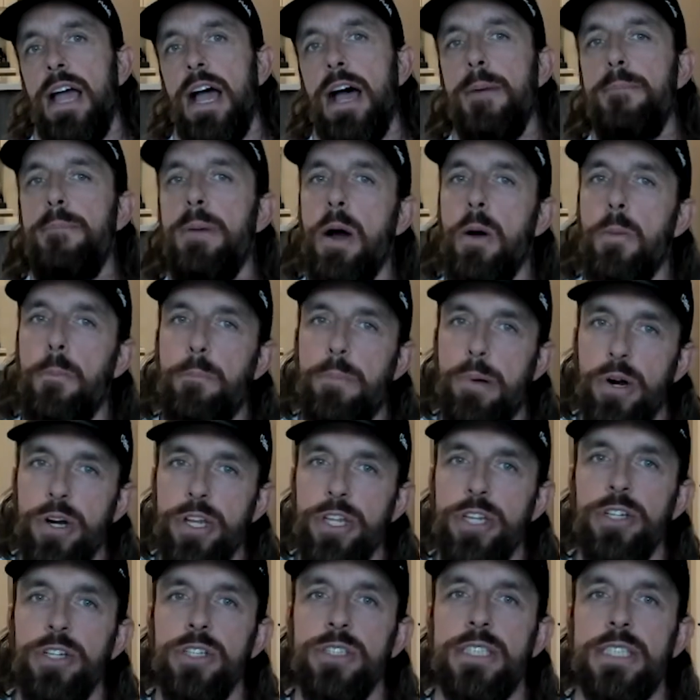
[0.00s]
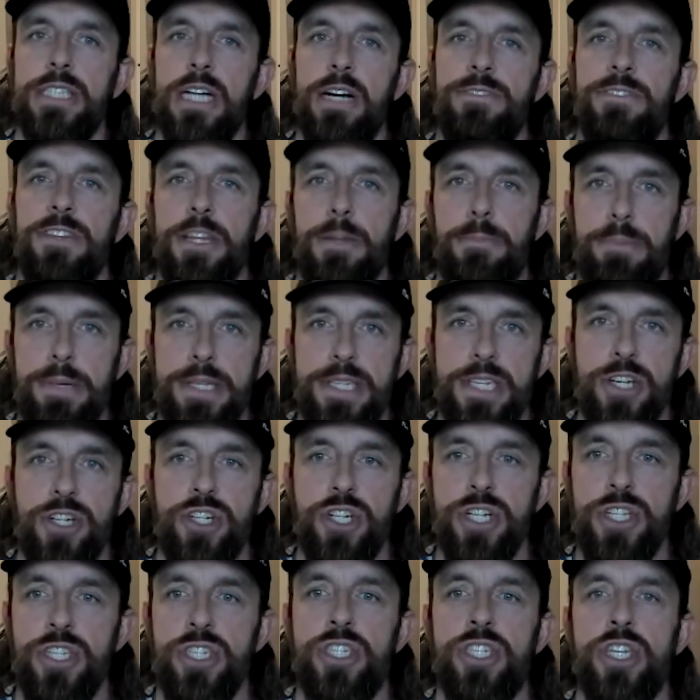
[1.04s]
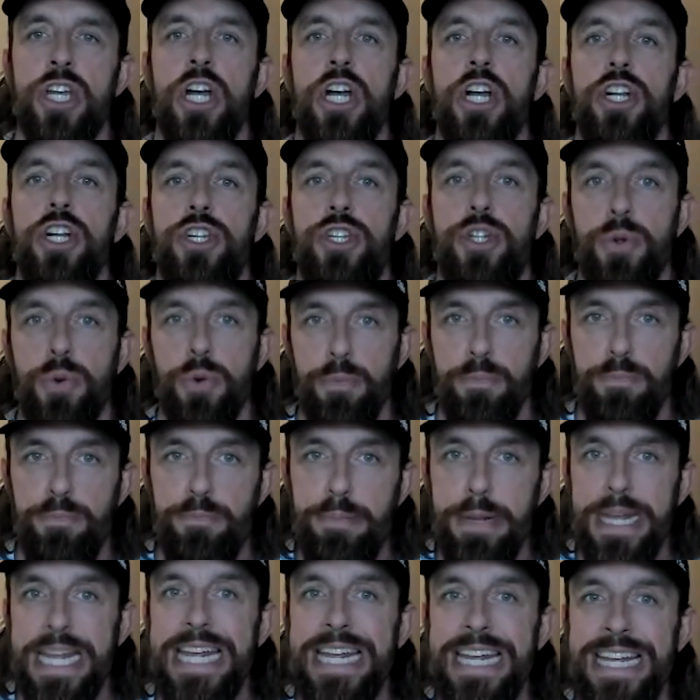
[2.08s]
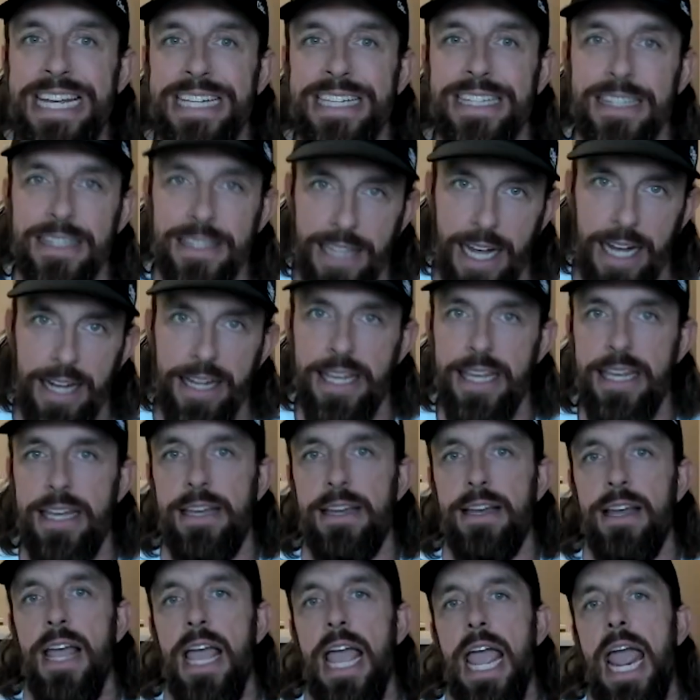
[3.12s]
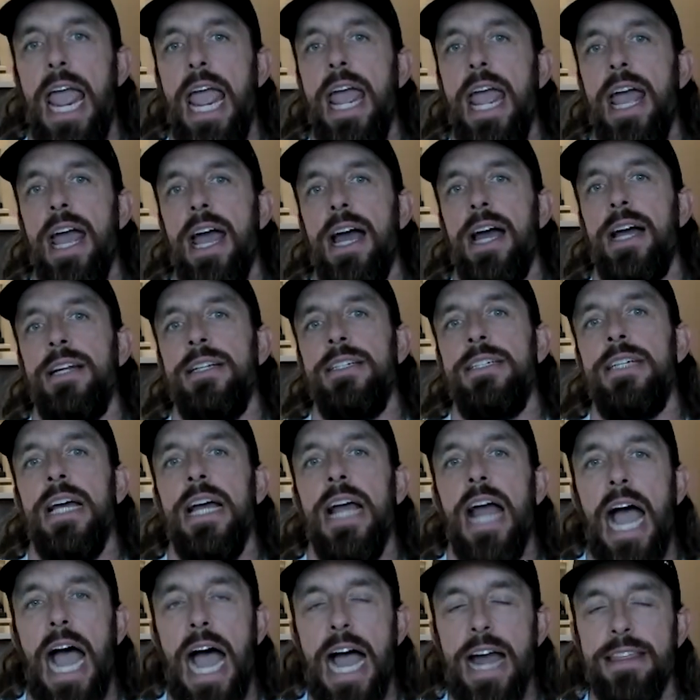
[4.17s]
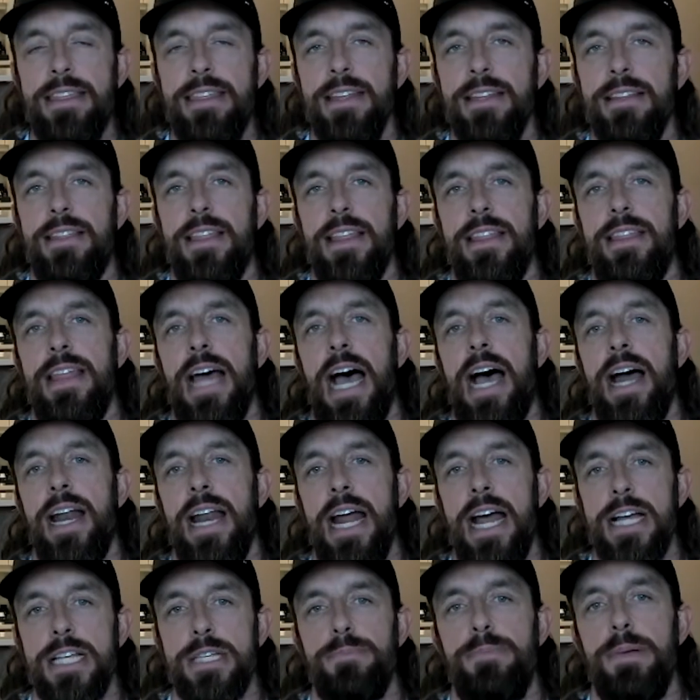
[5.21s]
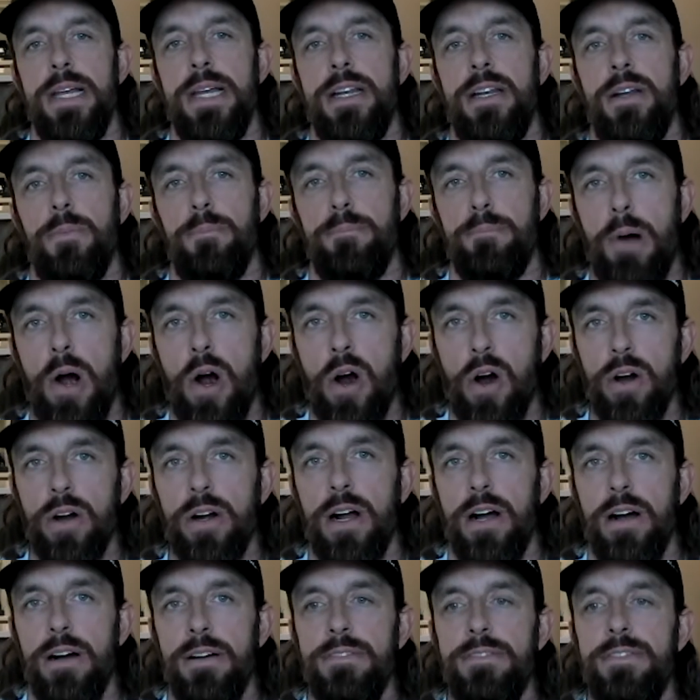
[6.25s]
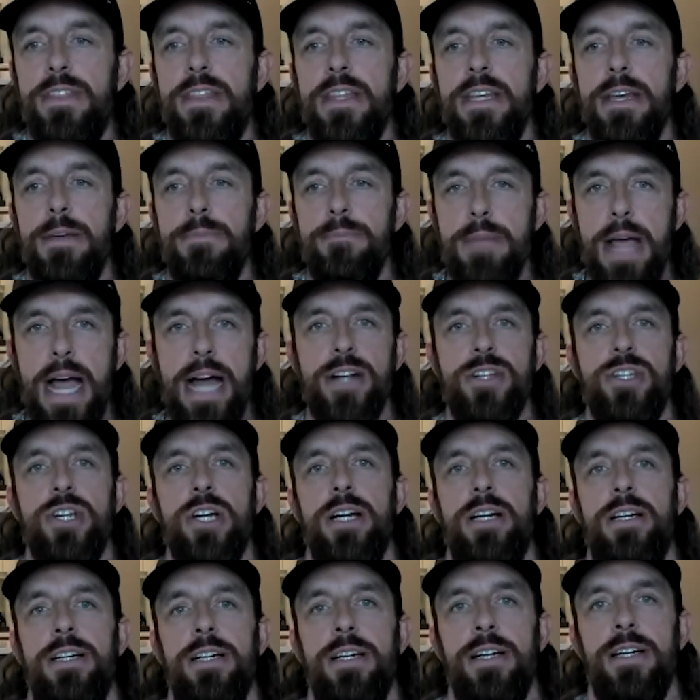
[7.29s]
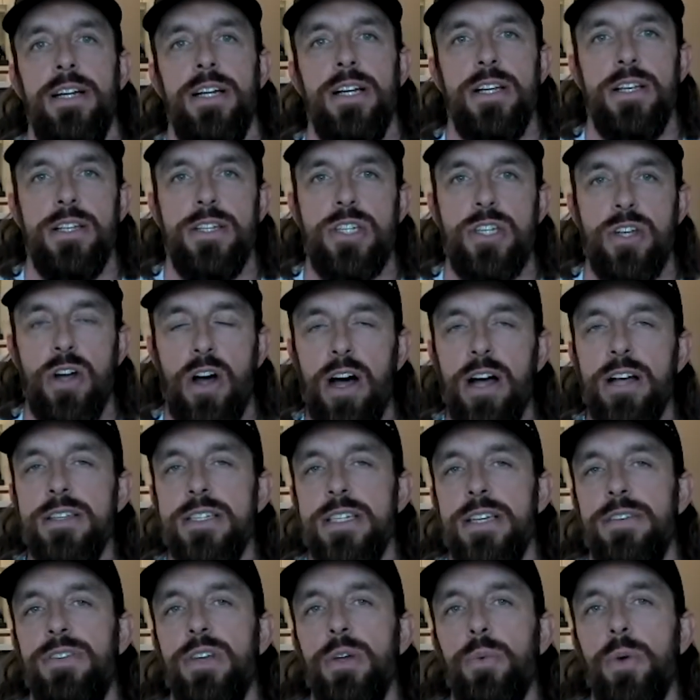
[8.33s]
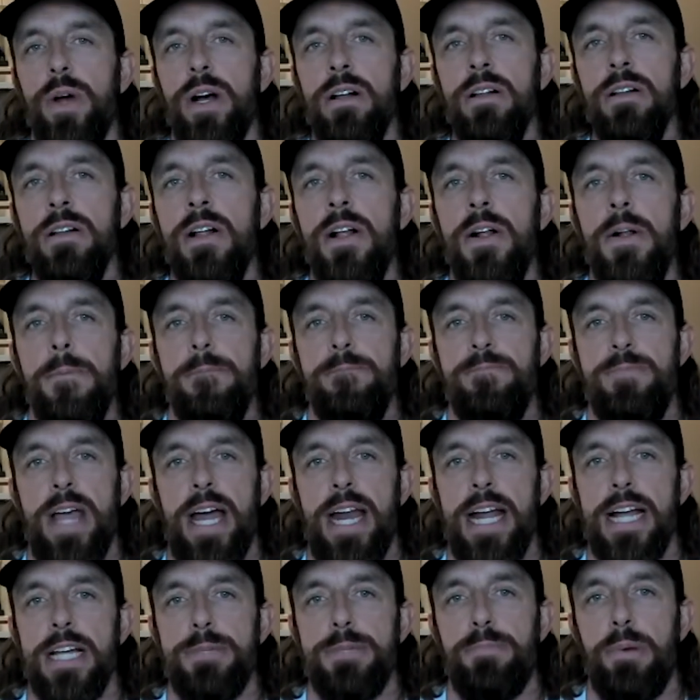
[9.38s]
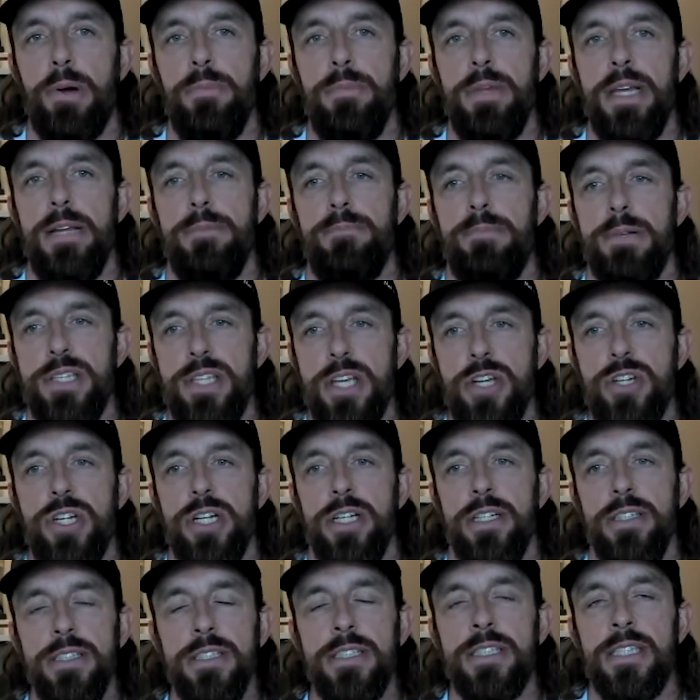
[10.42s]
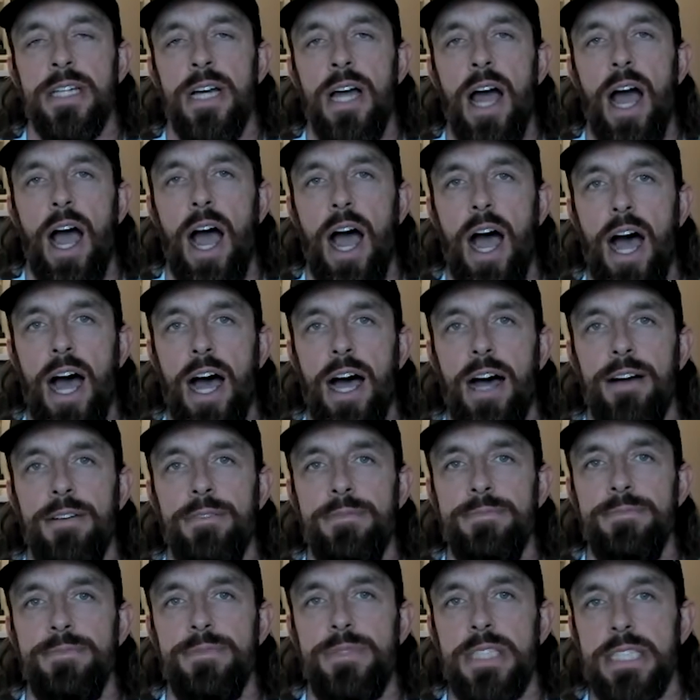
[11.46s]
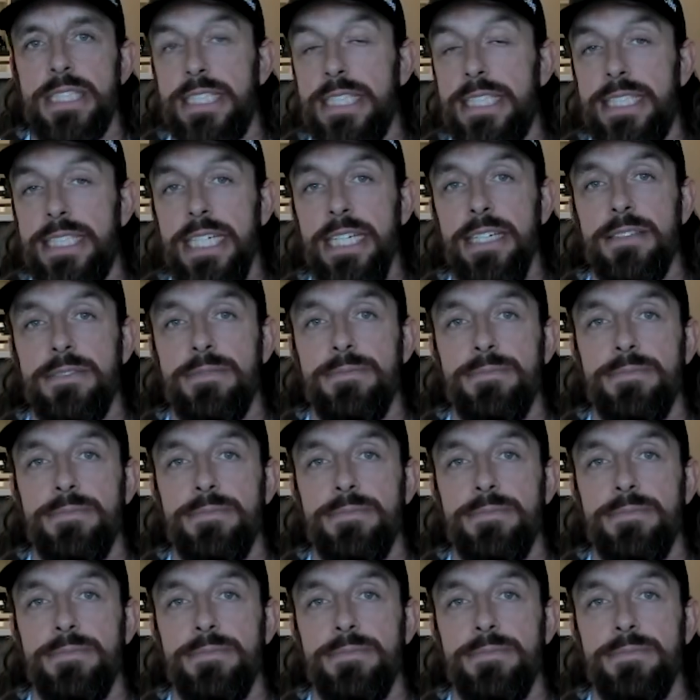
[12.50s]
about putting yourself in the positions to be lucky. And I think that has been part of the magic sauce, if you will, that has put me in positions to succeed.